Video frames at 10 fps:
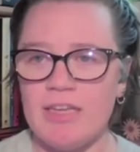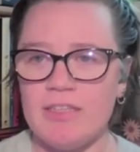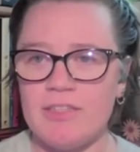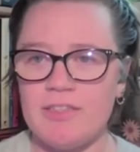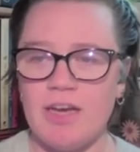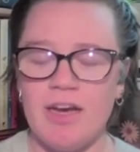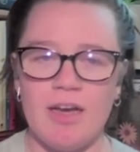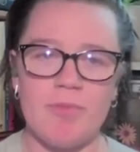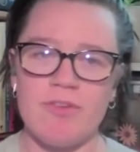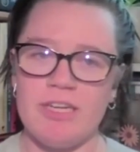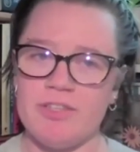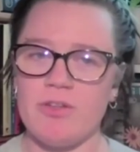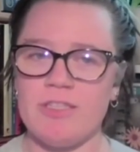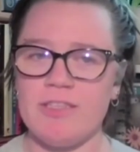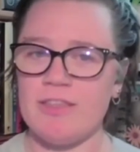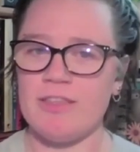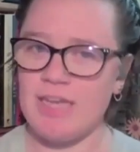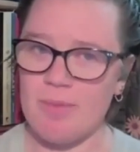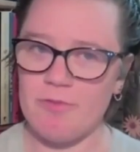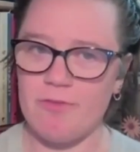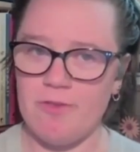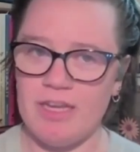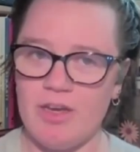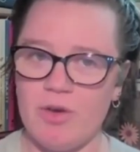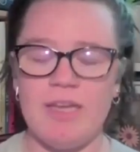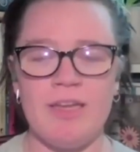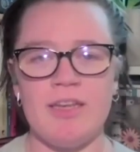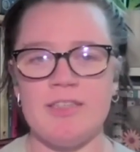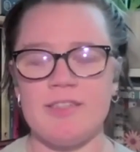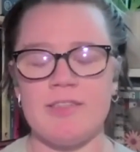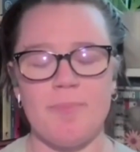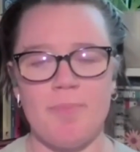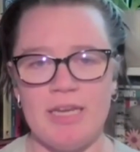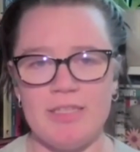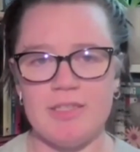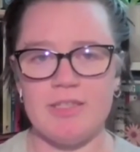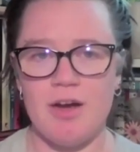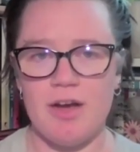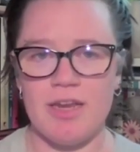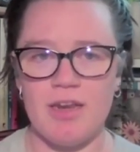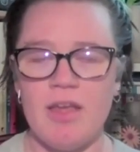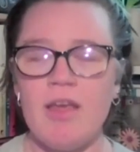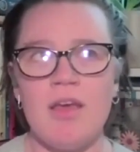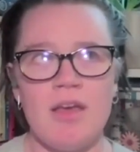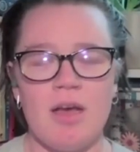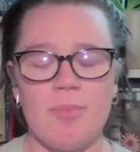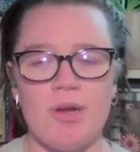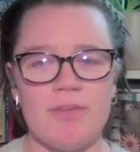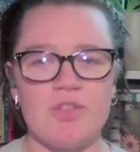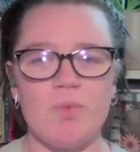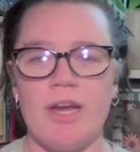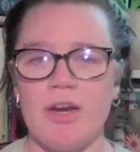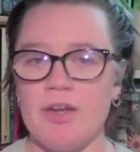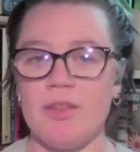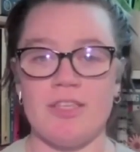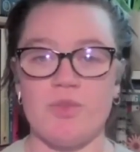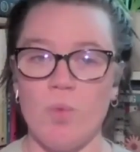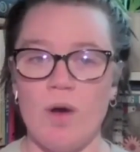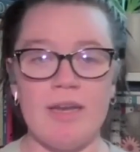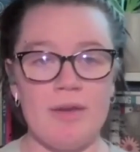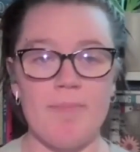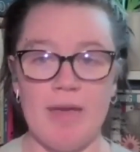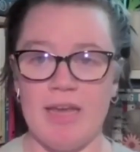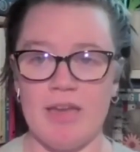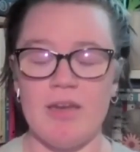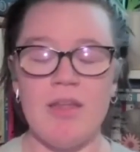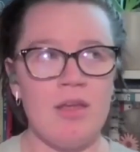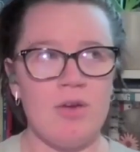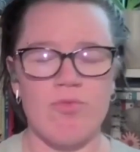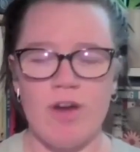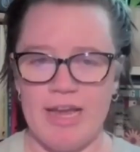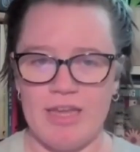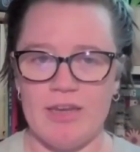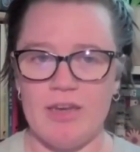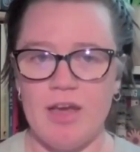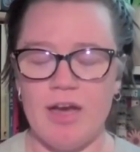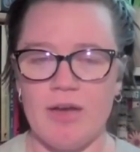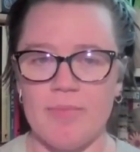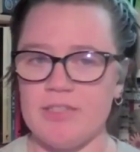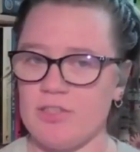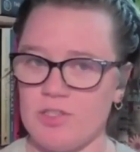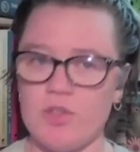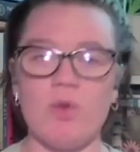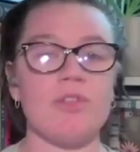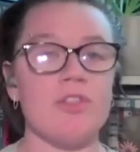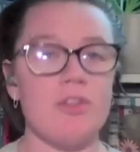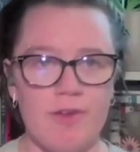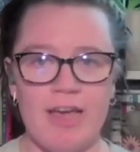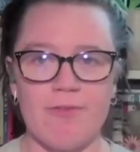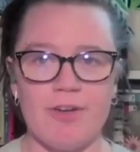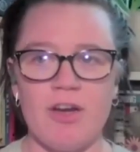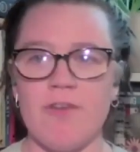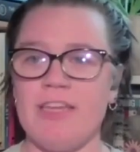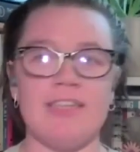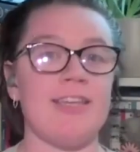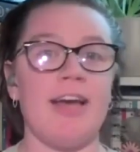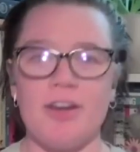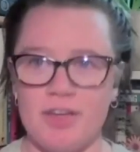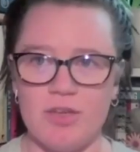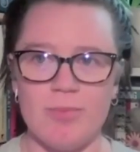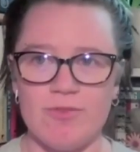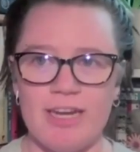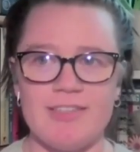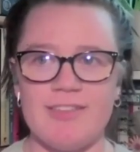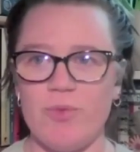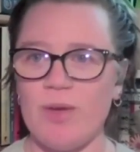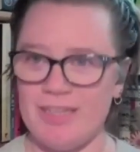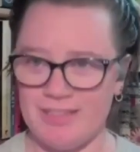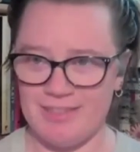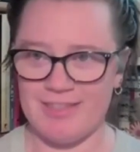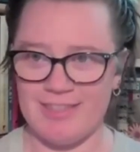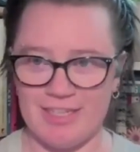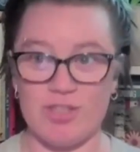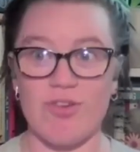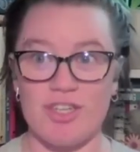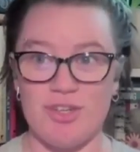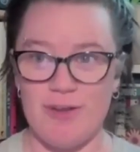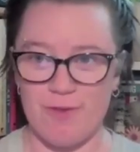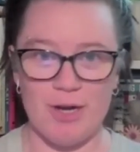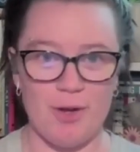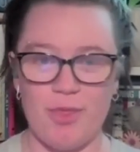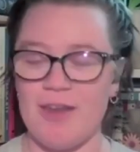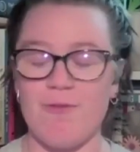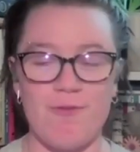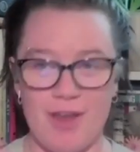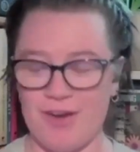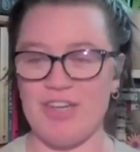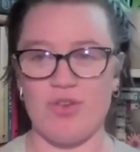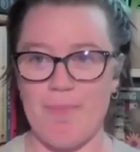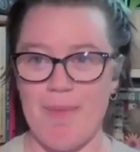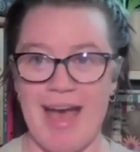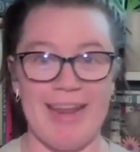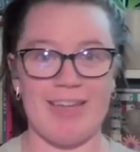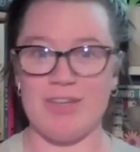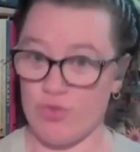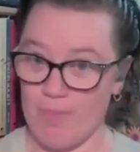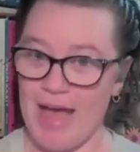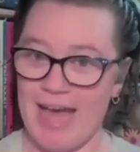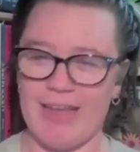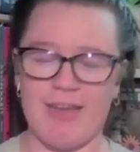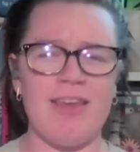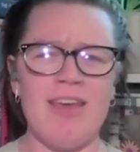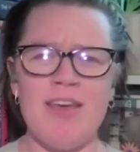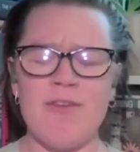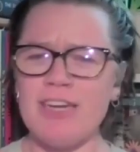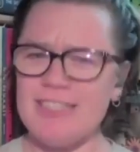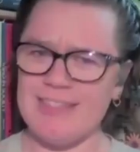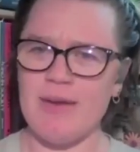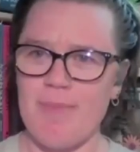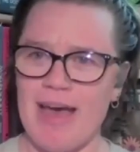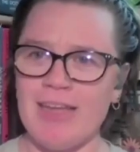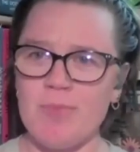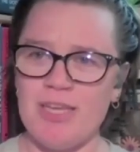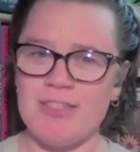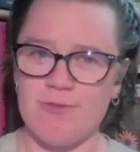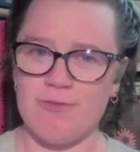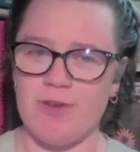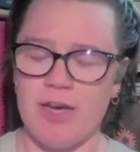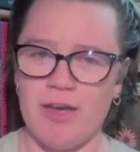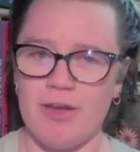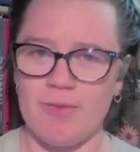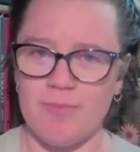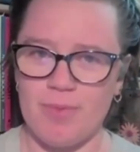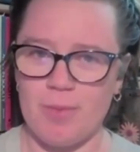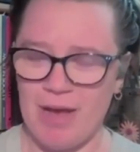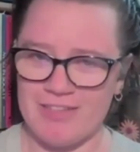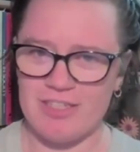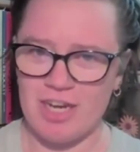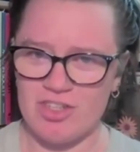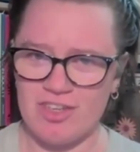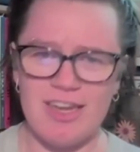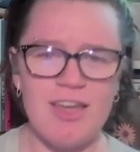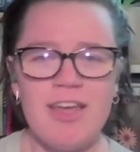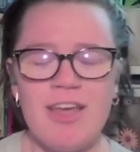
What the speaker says: As Maria told us at the top of the video, it is based on a premise where this one man, Ryan, is the sole survivor of the entire human race. He witnesses the destruction of Earth in a very traumatic, dramatic, very cinematic piece of passage, actually.